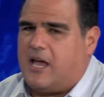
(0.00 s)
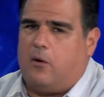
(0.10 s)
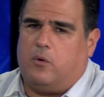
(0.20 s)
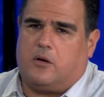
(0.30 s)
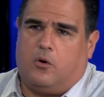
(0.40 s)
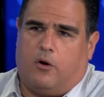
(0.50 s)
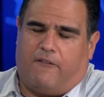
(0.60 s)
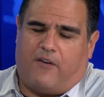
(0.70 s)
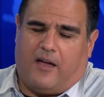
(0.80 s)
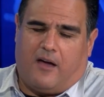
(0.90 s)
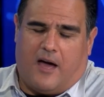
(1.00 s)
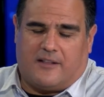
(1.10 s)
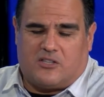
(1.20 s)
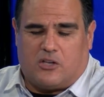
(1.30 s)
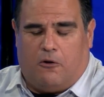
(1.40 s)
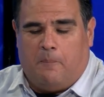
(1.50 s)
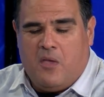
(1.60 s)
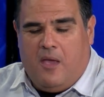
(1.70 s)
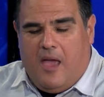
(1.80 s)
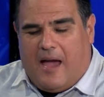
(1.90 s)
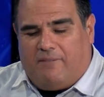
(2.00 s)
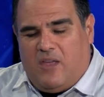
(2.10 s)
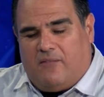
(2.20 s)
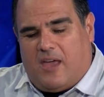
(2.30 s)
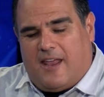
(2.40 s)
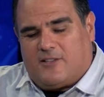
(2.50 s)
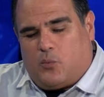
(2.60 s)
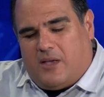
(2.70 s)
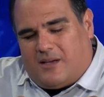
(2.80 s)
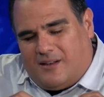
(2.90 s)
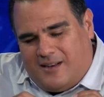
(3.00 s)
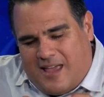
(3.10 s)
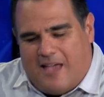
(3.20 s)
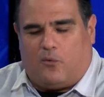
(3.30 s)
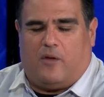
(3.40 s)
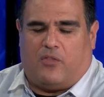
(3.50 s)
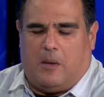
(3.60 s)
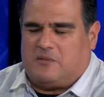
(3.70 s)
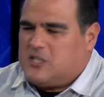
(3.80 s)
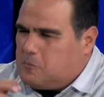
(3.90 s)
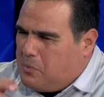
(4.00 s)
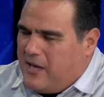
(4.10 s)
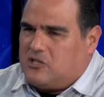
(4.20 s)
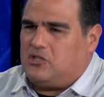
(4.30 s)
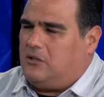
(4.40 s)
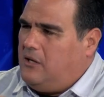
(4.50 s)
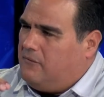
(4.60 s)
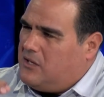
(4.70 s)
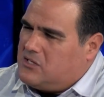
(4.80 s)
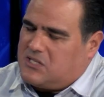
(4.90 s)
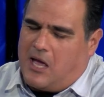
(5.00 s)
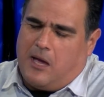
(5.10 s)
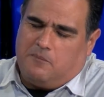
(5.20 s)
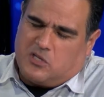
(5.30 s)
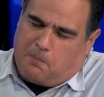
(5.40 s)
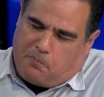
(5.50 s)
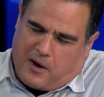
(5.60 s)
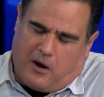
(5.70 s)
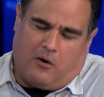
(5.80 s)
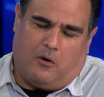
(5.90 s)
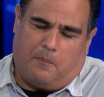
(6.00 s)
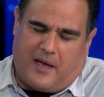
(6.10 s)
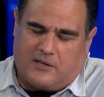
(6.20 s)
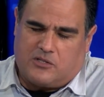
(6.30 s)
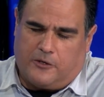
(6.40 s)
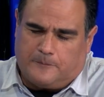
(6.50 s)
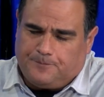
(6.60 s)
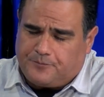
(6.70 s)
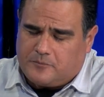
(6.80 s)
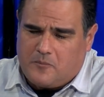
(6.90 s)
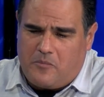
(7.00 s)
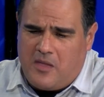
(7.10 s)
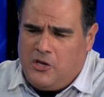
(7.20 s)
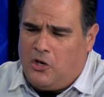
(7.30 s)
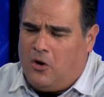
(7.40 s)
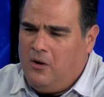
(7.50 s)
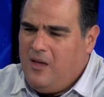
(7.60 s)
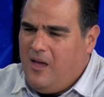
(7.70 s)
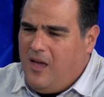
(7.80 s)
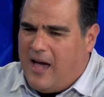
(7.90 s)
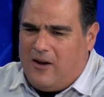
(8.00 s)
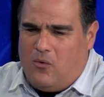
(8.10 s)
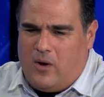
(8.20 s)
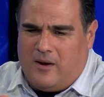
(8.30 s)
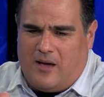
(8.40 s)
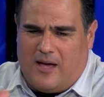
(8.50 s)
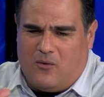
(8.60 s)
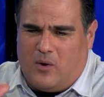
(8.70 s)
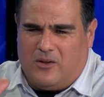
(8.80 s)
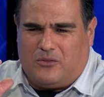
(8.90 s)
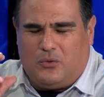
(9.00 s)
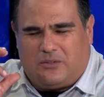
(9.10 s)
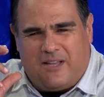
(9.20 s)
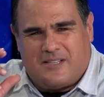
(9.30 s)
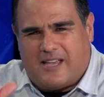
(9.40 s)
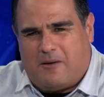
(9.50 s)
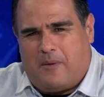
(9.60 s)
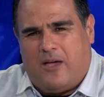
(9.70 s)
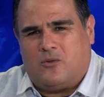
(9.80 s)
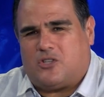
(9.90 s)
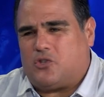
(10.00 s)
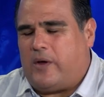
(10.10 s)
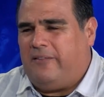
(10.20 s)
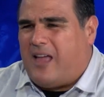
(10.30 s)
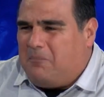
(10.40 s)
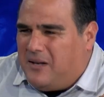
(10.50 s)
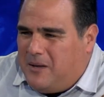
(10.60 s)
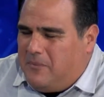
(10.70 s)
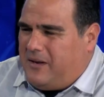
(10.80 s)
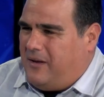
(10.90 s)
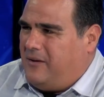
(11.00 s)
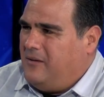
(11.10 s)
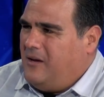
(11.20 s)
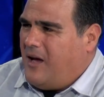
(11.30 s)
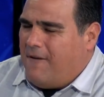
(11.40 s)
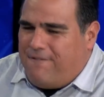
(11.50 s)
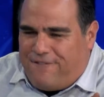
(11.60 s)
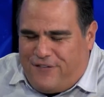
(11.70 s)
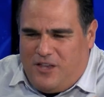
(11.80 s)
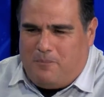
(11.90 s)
Mm. That would glorify God. So I think that as we connect with them, especially in these times of peril, Pastor. Yes you know i don't want to i don't want to do things out of my own strength i'm limited mm, i'm yes.